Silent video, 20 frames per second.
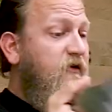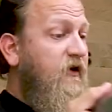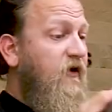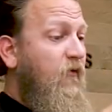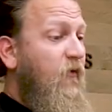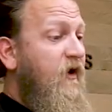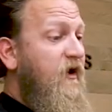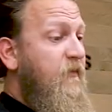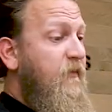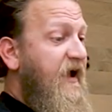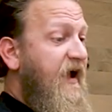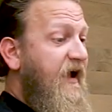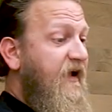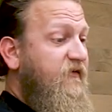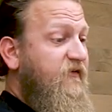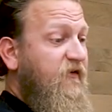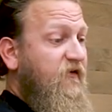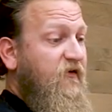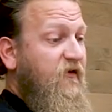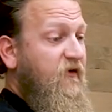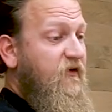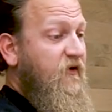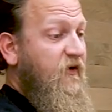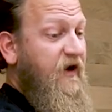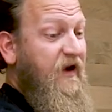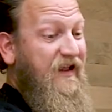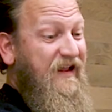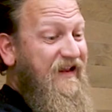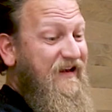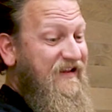You can run a passenger, you're
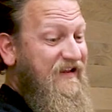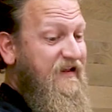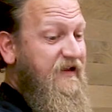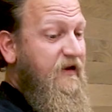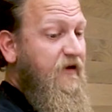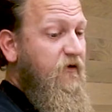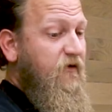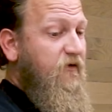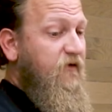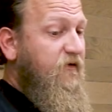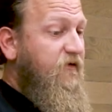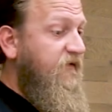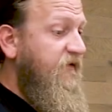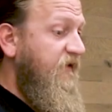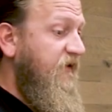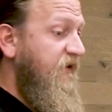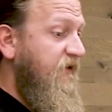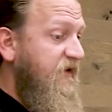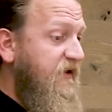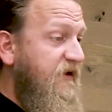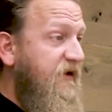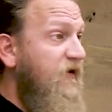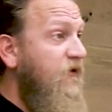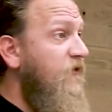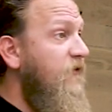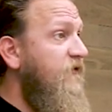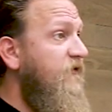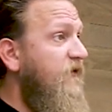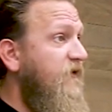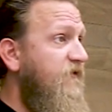gonna get years and
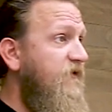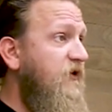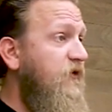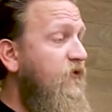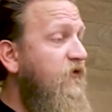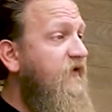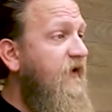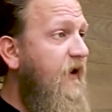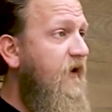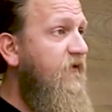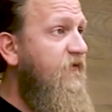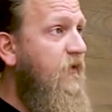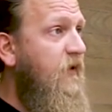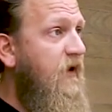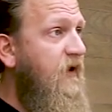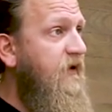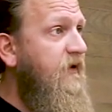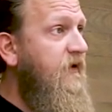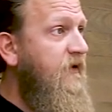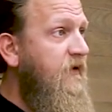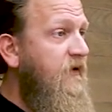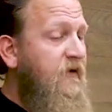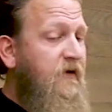years of use out of one.